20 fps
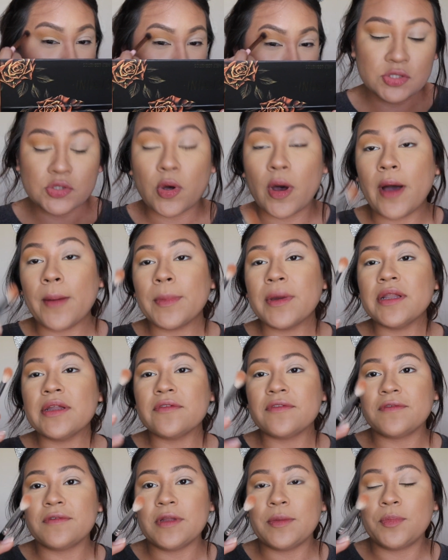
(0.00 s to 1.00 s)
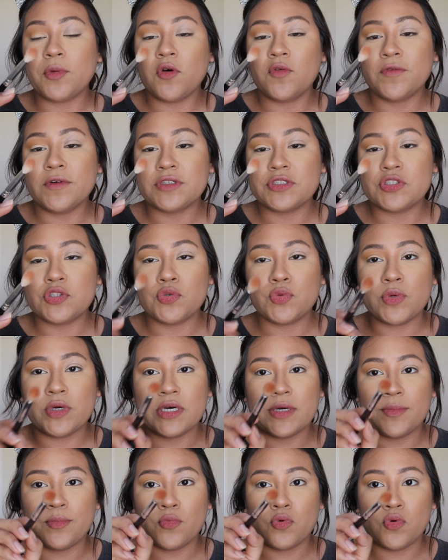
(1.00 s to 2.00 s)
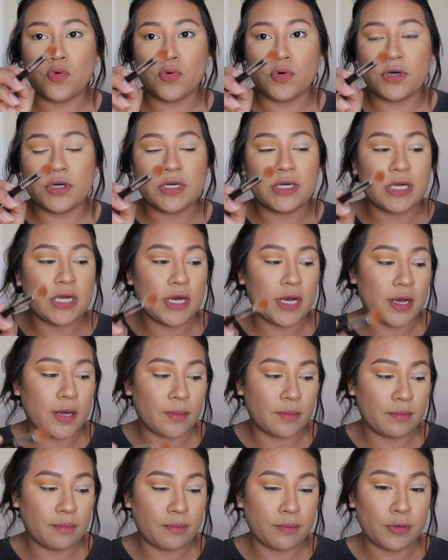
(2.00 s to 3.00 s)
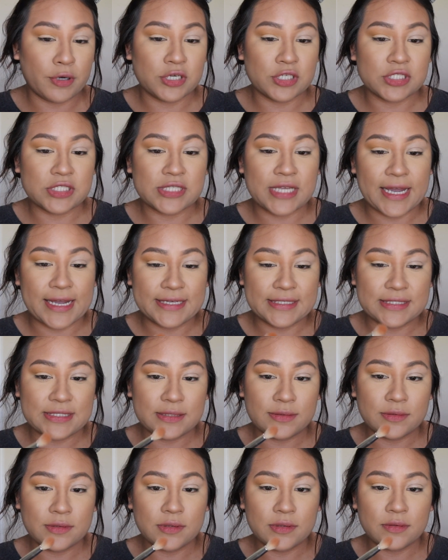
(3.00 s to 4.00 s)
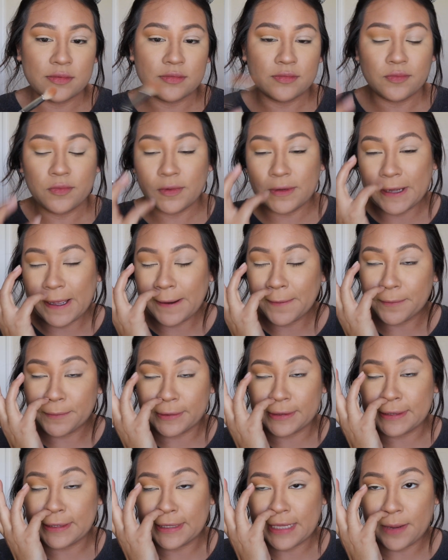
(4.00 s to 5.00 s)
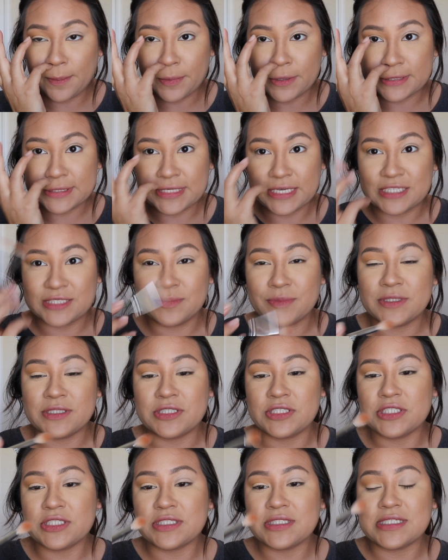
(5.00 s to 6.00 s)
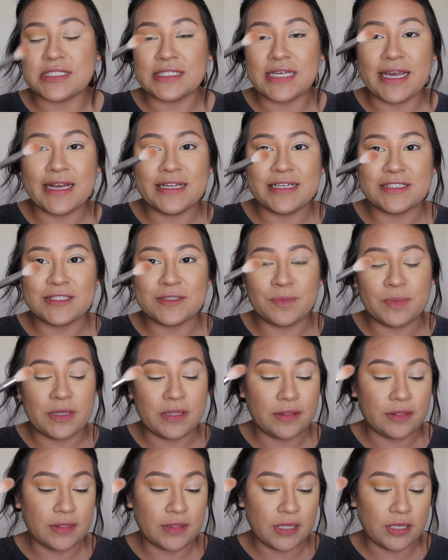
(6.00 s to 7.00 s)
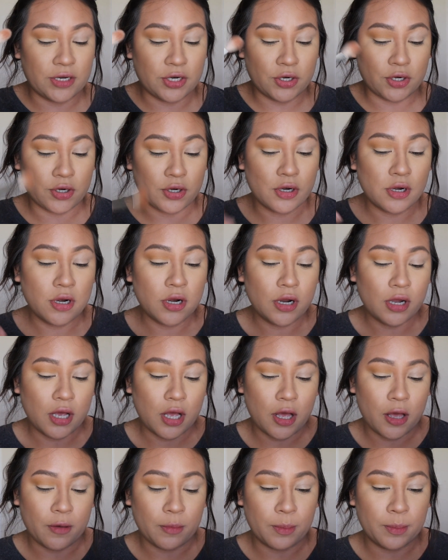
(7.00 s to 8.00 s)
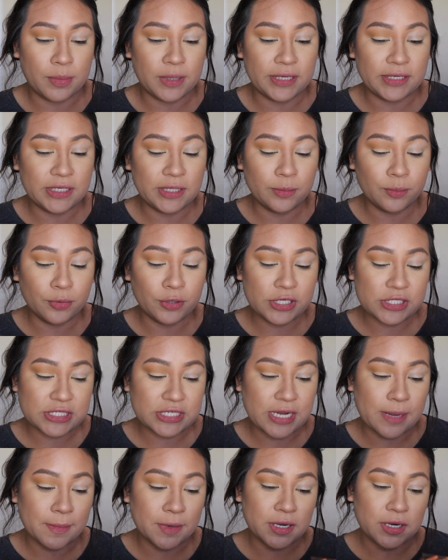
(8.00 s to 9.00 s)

So I'm going to flip over to a more precise, well, not really that precise, but it's just the tiniest bit thinner blending brush, and I'm